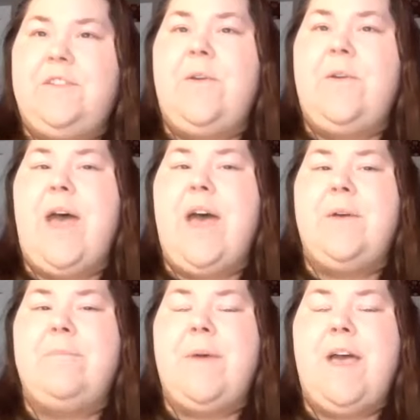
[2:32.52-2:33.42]
So
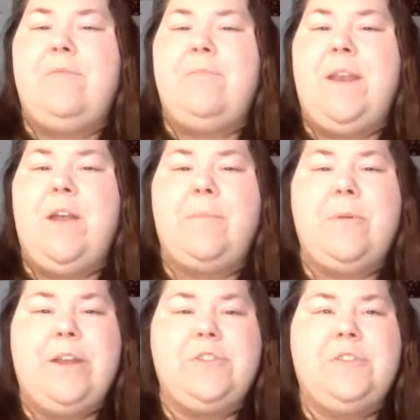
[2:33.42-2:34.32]
I've been an
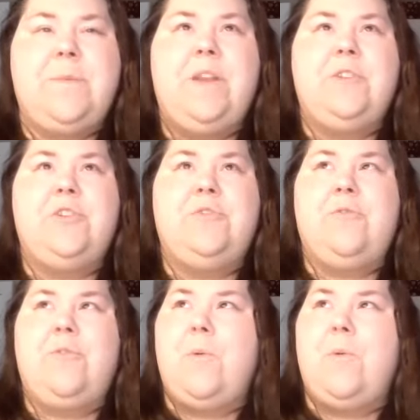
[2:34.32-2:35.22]
operations manager
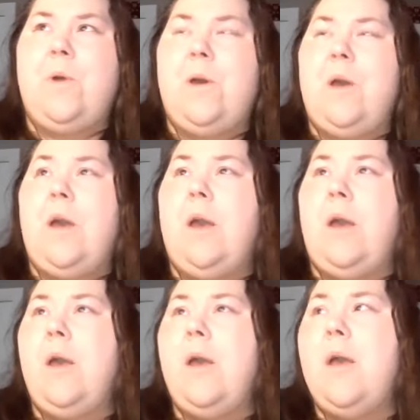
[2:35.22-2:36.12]

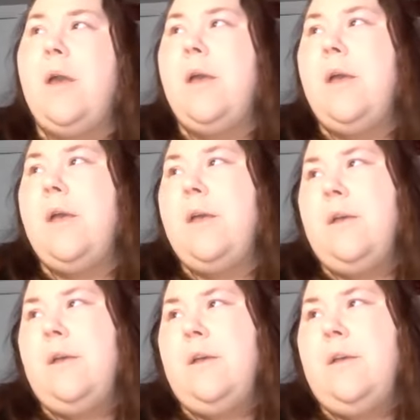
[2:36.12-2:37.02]
for
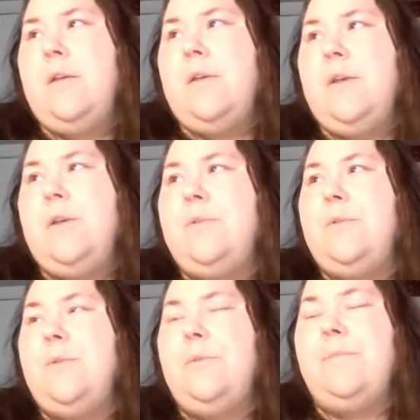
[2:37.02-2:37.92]

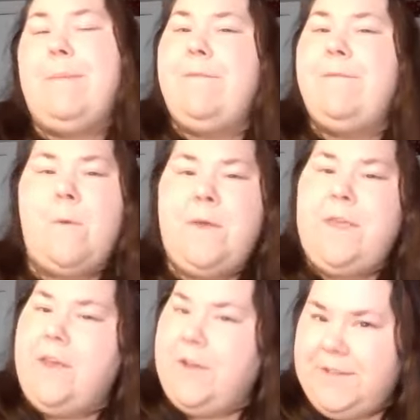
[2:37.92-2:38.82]
maybe 4
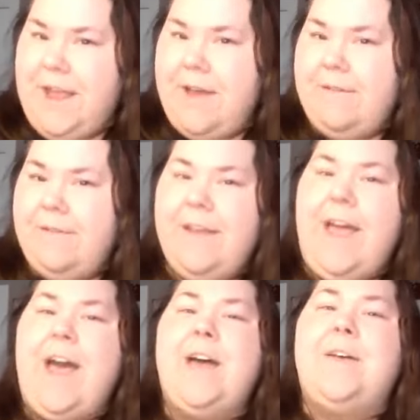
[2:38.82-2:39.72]
years now.
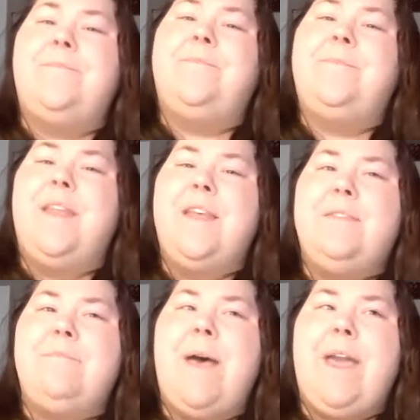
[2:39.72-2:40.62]

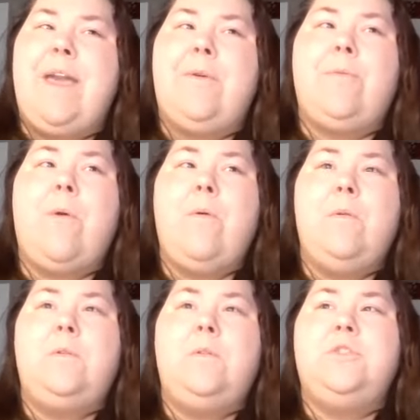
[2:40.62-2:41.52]
My
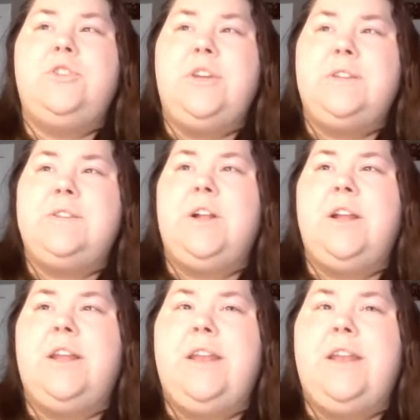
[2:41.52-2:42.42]
role just
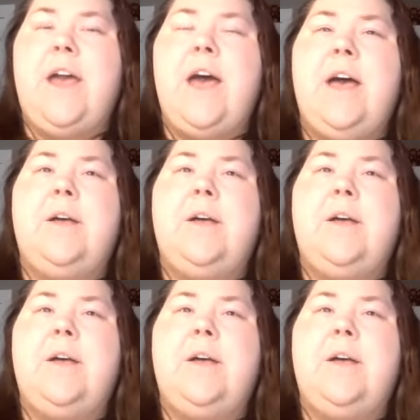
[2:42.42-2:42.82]
started